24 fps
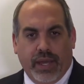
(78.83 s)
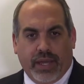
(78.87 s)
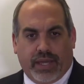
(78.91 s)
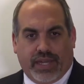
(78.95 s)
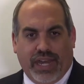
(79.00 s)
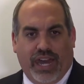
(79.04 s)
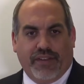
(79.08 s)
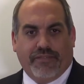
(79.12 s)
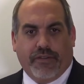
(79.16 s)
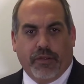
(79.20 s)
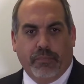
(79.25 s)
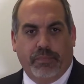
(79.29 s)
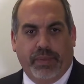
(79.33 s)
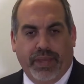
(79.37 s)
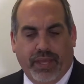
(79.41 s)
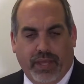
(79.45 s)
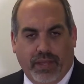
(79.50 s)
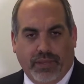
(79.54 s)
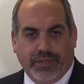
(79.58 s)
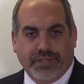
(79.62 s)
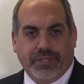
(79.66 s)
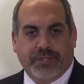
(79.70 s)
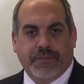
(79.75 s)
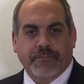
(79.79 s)
cover
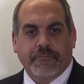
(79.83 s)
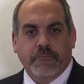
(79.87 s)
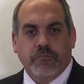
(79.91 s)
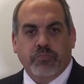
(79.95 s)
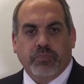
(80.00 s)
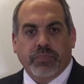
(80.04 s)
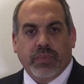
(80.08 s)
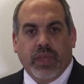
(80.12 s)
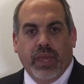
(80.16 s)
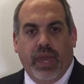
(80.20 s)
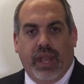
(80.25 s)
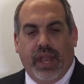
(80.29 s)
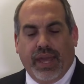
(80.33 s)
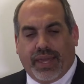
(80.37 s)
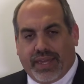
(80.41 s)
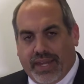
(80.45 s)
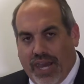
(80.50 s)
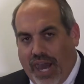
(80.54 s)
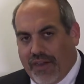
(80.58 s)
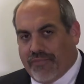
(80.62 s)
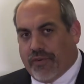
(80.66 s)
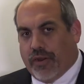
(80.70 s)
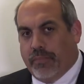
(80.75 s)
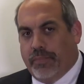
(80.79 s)
bills. And a
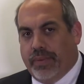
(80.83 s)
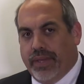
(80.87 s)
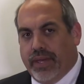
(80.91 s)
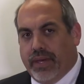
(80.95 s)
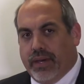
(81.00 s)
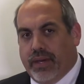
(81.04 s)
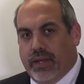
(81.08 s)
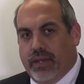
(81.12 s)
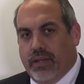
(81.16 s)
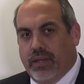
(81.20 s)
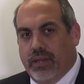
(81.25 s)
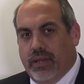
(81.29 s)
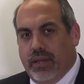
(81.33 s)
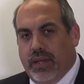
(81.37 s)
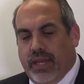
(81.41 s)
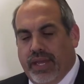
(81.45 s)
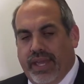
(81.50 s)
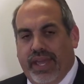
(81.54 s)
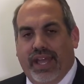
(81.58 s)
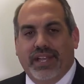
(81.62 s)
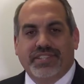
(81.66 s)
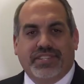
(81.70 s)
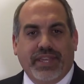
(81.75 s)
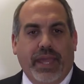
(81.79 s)
cover bill
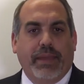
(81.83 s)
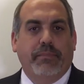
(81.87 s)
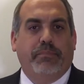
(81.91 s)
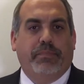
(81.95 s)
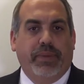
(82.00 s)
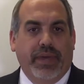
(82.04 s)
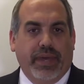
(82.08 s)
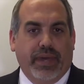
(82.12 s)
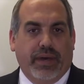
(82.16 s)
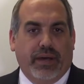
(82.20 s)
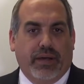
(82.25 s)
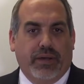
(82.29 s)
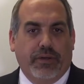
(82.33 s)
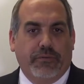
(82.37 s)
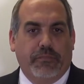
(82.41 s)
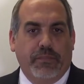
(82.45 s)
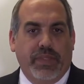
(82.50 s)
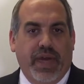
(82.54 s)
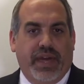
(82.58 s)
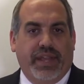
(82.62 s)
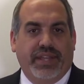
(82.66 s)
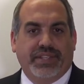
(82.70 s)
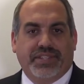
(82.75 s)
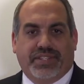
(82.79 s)
is a bill
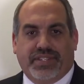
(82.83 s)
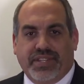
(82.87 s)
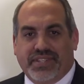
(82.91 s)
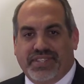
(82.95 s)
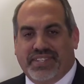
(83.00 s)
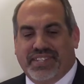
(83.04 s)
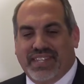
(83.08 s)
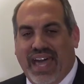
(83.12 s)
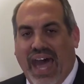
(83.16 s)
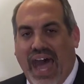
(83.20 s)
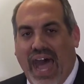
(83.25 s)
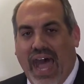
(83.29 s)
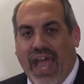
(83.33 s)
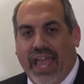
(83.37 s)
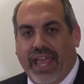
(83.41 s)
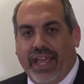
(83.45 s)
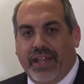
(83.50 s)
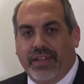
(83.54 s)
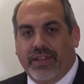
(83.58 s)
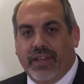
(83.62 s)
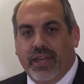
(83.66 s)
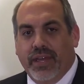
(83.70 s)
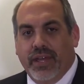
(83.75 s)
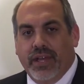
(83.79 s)
that is
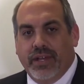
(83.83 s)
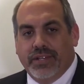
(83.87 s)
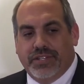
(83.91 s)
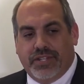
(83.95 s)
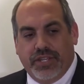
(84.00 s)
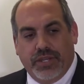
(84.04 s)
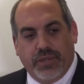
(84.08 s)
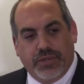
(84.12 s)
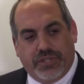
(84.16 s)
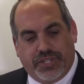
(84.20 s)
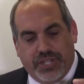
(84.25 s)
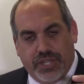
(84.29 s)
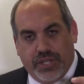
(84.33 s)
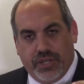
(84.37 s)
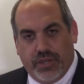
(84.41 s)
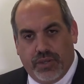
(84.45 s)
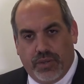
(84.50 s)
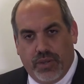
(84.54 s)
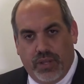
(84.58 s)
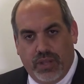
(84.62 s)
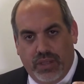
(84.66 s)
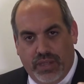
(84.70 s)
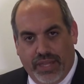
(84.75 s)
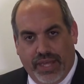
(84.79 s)
designed to
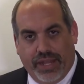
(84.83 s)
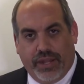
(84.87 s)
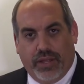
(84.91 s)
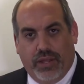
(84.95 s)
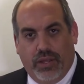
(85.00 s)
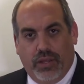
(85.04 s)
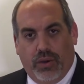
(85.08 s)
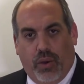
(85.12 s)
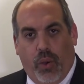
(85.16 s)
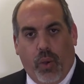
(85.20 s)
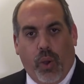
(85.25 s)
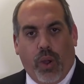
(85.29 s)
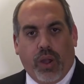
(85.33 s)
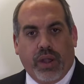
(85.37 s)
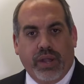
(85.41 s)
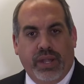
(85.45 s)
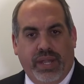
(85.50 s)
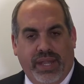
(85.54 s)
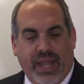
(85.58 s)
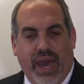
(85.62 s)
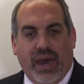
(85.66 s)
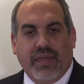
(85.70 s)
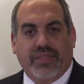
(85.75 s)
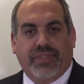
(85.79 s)
do little or
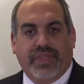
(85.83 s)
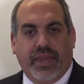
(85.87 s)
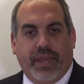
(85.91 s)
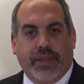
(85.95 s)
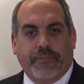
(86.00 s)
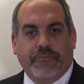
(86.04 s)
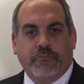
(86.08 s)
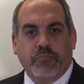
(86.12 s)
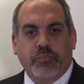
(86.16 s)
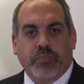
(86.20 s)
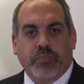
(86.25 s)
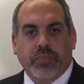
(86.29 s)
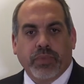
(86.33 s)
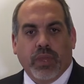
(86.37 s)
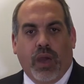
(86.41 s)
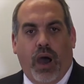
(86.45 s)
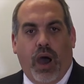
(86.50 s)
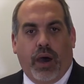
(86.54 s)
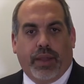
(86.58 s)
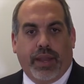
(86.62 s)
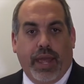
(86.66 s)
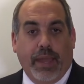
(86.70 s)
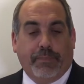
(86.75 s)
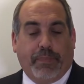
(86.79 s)
nothing
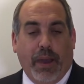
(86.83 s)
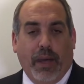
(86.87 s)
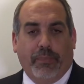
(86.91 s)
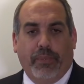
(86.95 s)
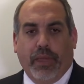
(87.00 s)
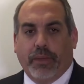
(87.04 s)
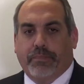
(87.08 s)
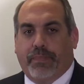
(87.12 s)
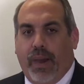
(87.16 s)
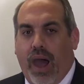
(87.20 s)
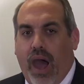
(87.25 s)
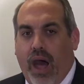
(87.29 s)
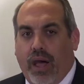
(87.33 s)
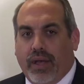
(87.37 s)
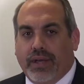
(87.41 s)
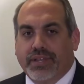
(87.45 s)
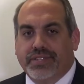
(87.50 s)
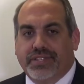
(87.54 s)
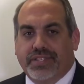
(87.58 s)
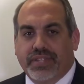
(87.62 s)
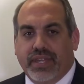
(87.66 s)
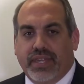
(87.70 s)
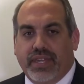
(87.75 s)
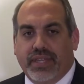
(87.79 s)
on a public
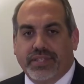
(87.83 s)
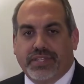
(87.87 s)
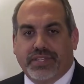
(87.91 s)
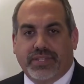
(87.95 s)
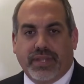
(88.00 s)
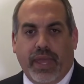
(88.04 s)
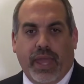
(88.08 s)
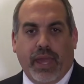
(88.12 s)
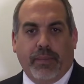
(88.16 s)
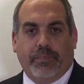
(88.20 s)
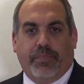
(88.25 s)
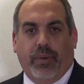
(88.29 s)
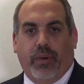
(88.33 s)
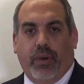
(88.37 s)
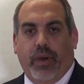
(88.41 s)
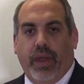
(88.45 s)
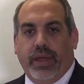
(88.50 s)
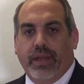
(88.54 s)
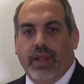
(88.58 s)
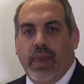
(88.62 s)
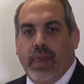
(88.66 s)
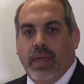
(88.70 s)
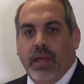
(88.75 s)
policy standpoint,